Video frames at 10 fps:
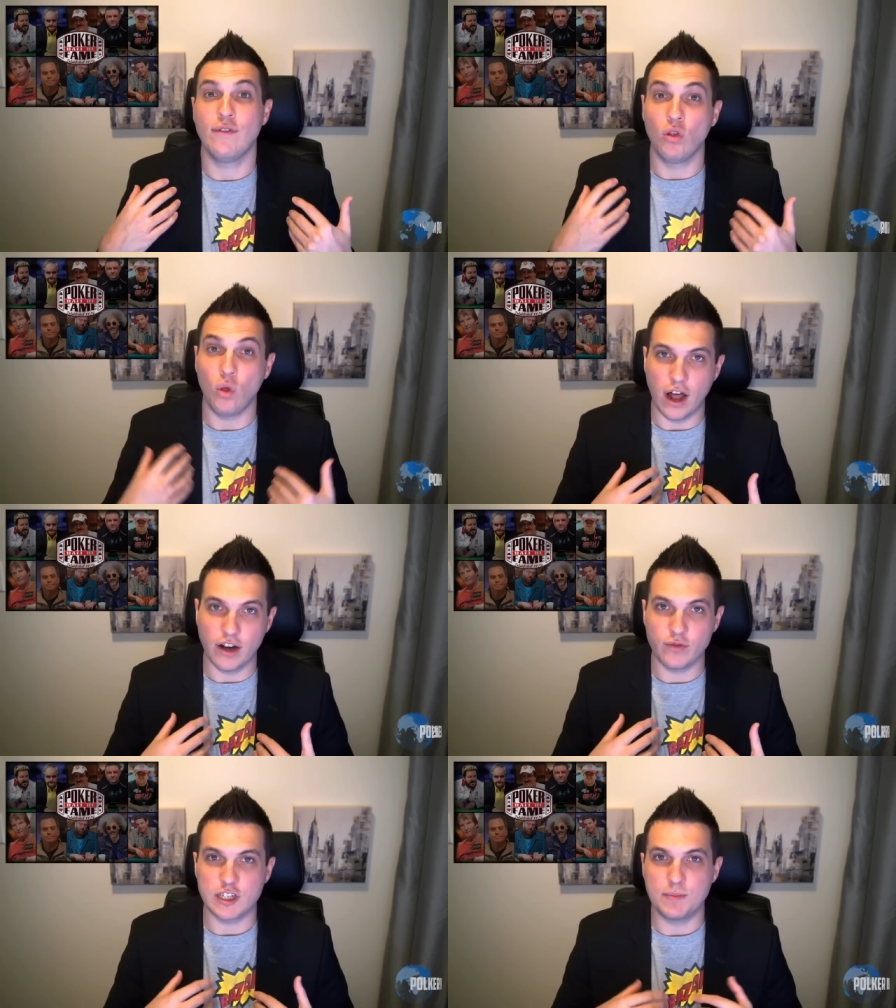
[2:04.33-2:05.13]
have a lot
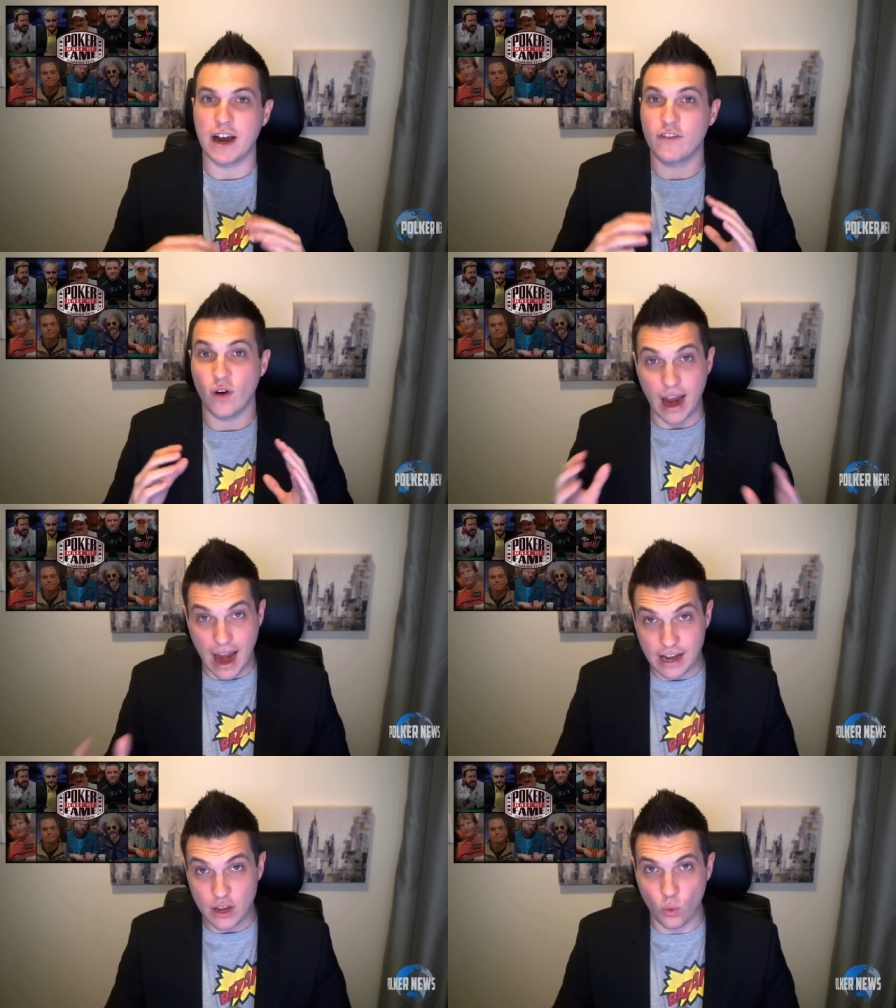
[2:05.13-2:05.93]
of respect for
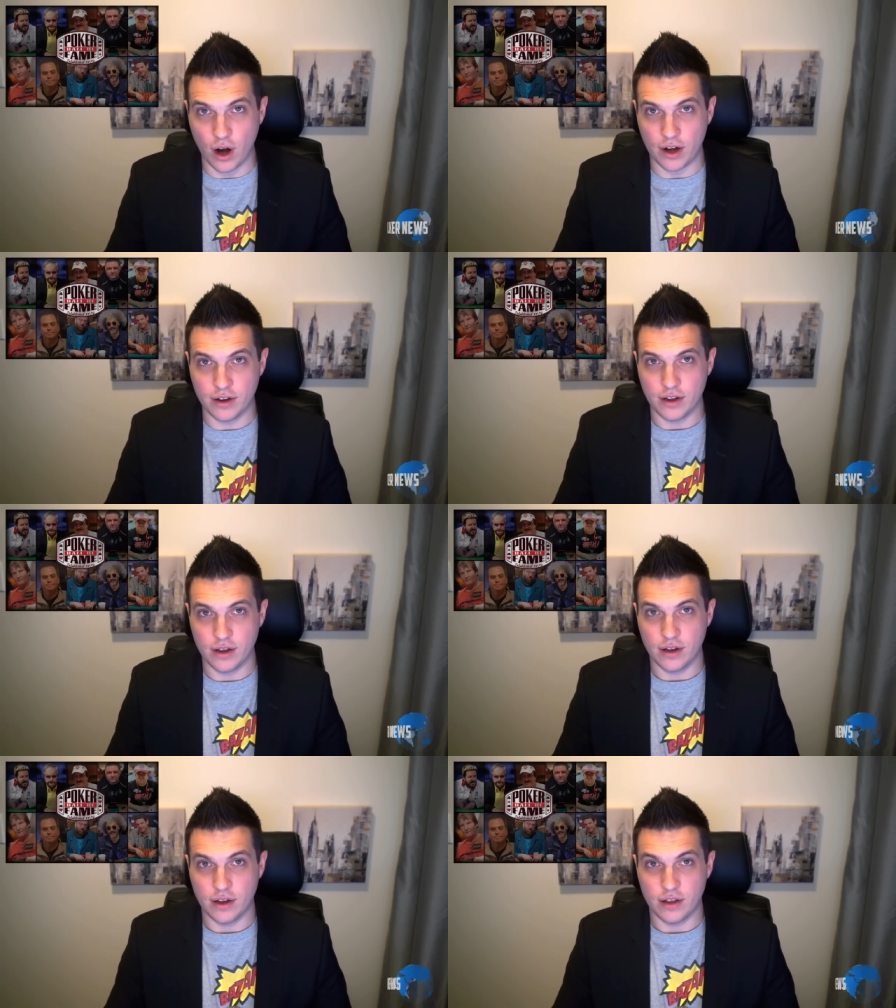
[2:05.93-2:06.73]
anyone
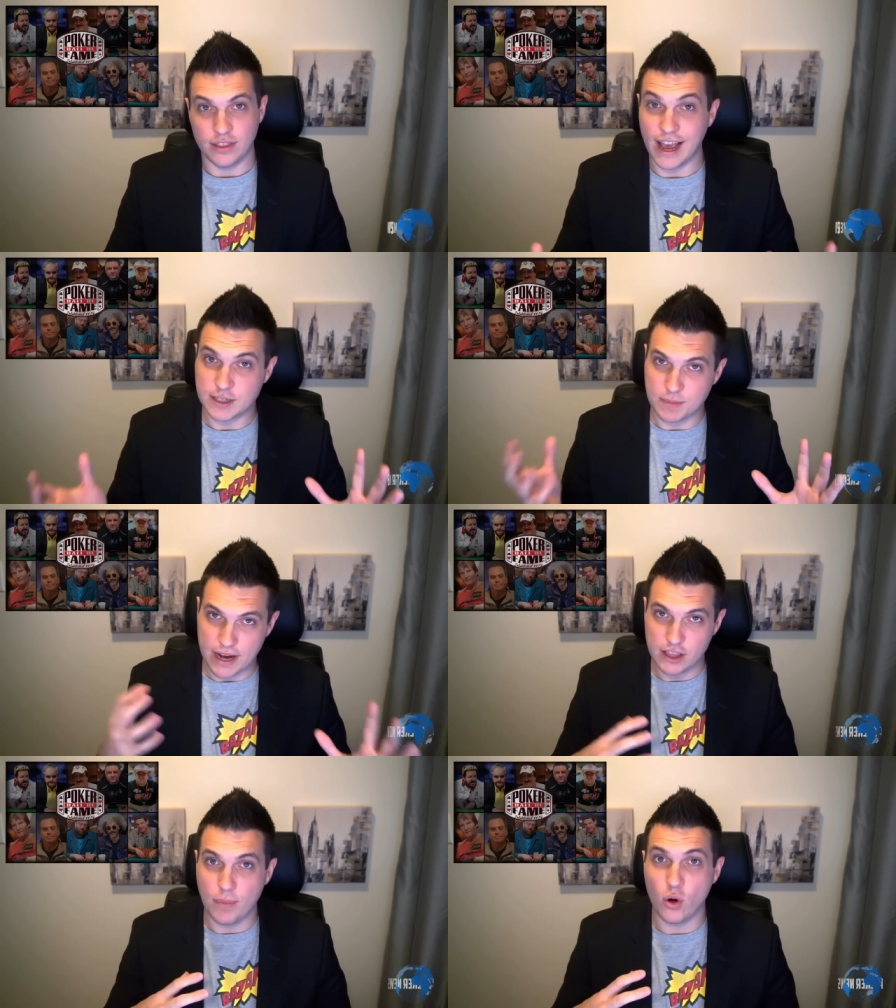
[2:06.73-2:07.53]
that has
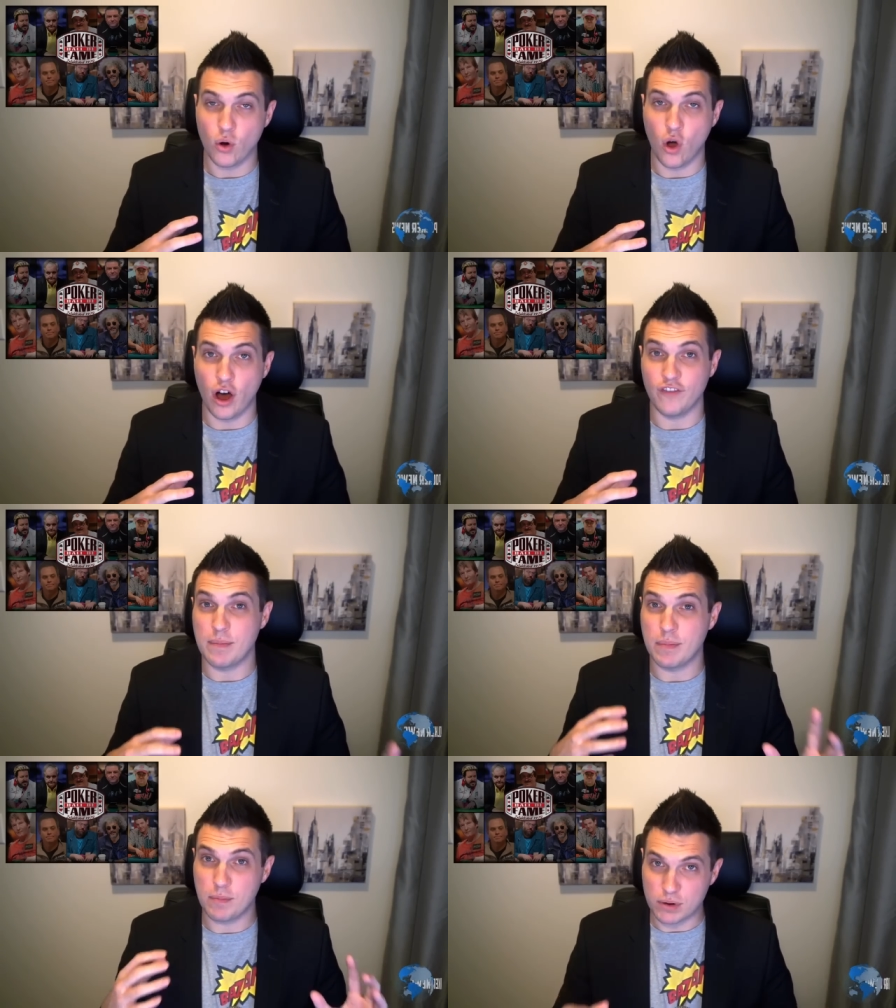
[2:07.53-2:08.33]
made the Poker Hall of
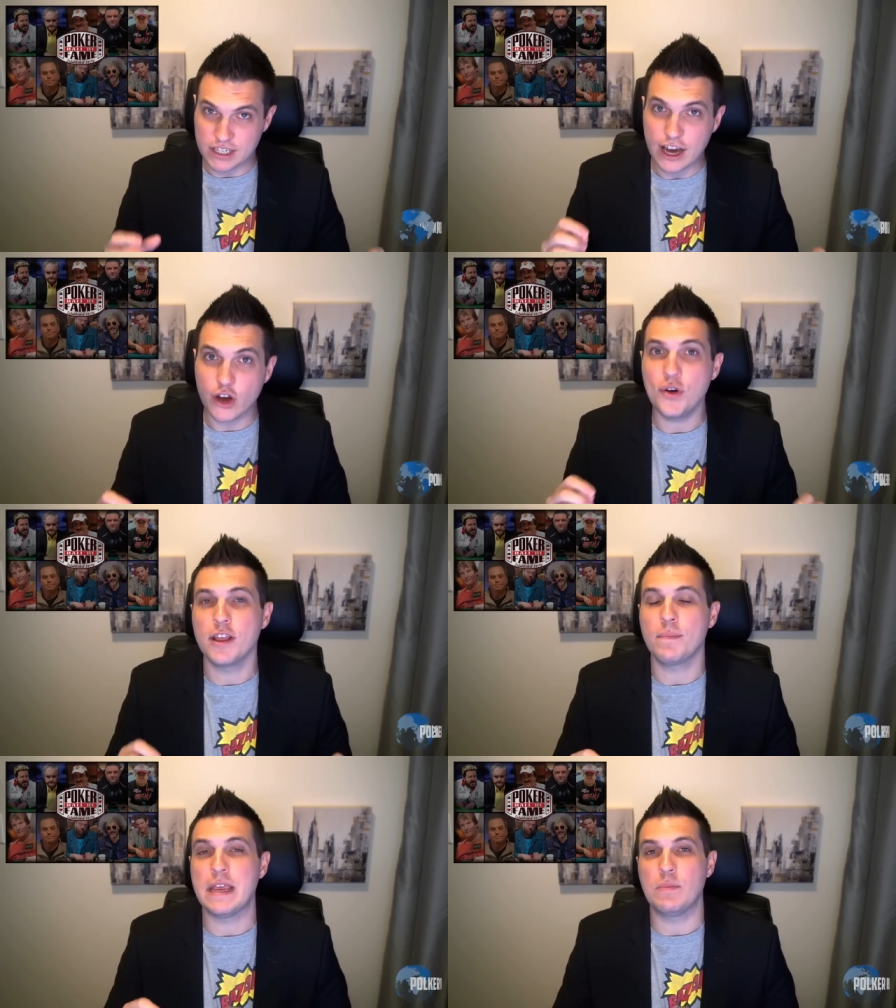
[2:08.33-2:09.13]
Fame, but particularly
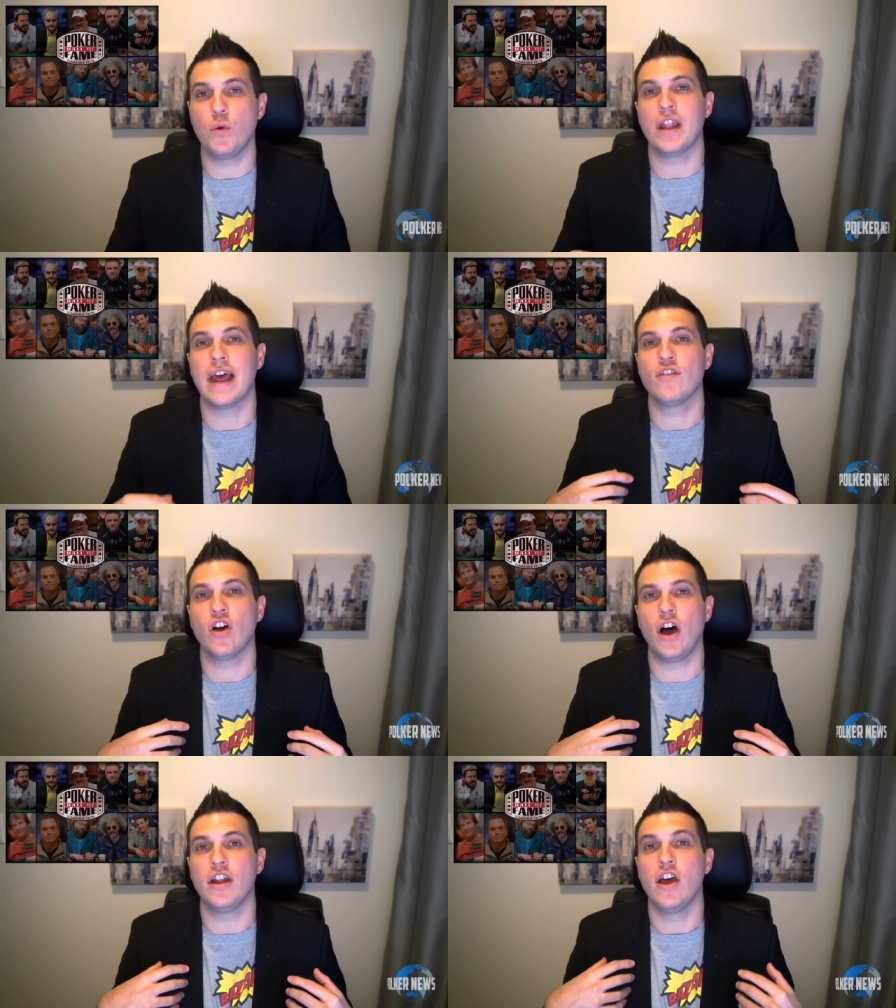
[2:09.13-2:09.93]
the people that have
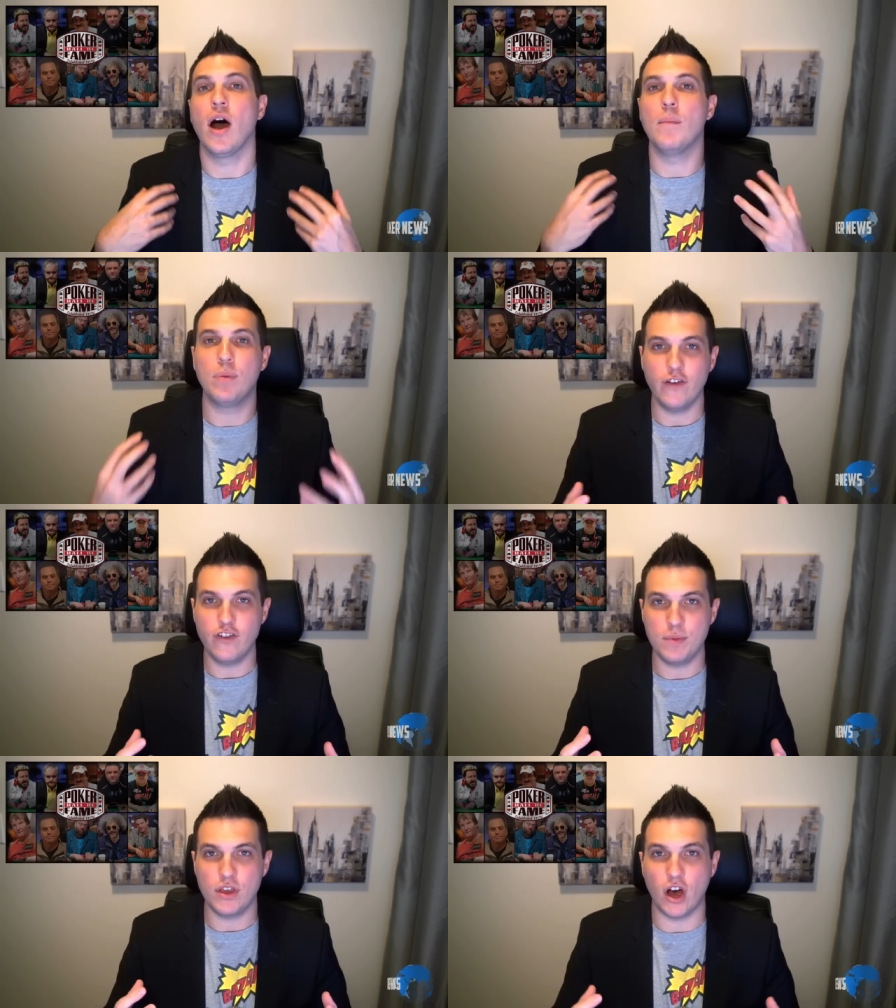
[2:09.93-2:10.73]
gone above
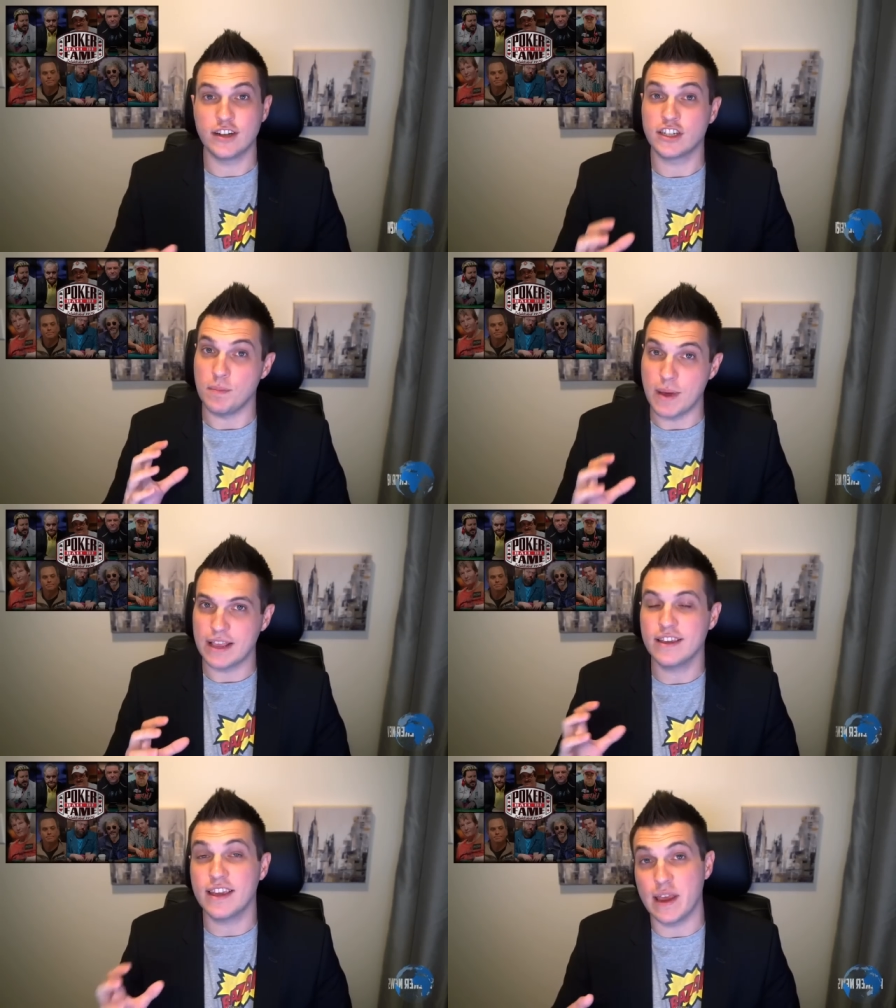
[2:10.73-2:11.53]
and beyond to
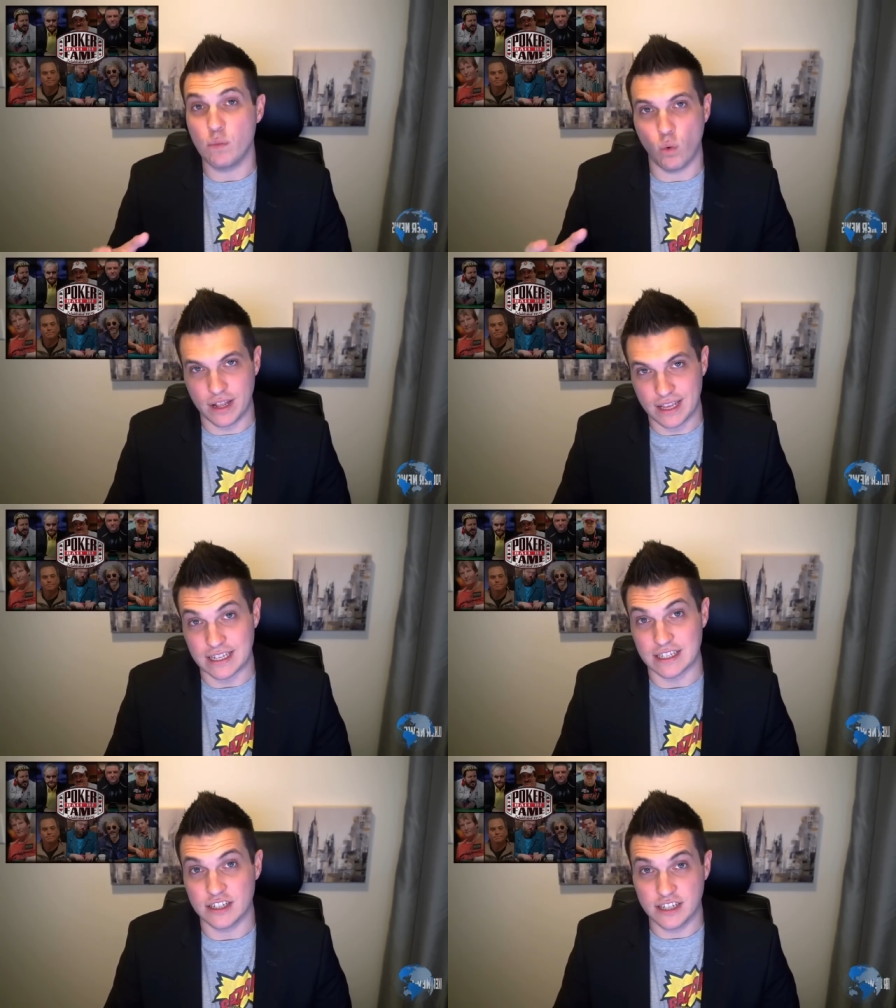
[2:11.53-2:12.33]
make the game what it
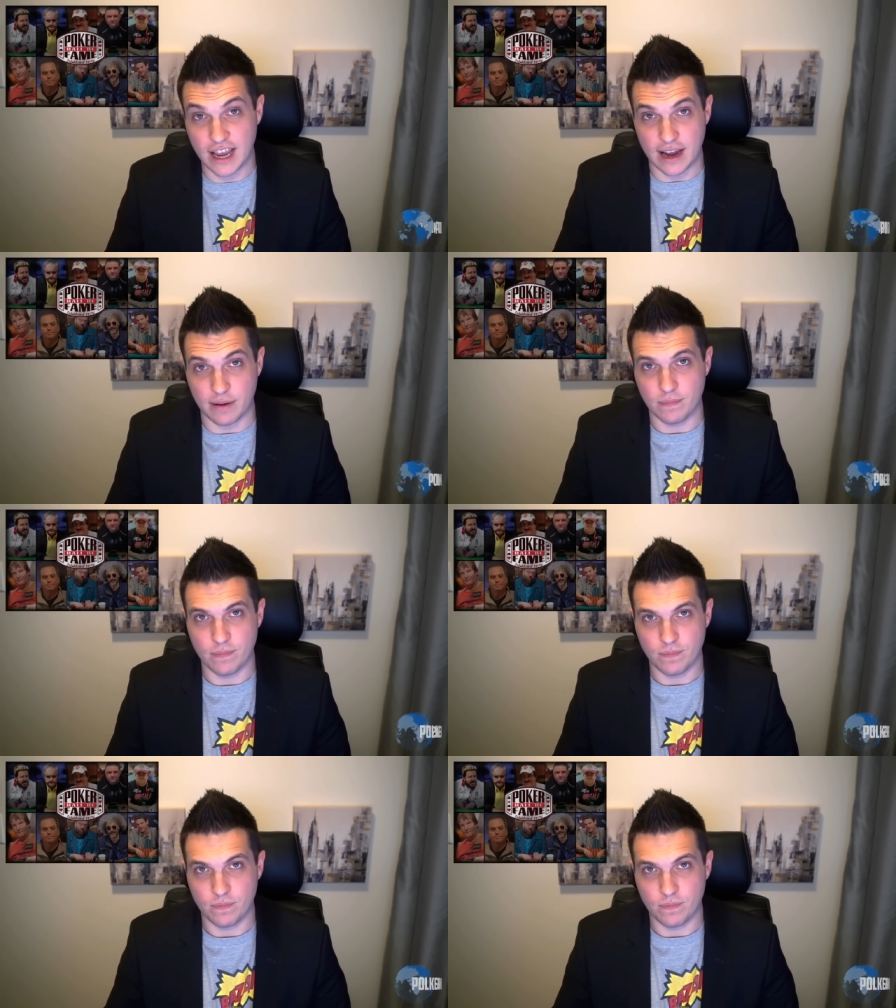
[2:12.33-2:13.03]
is today.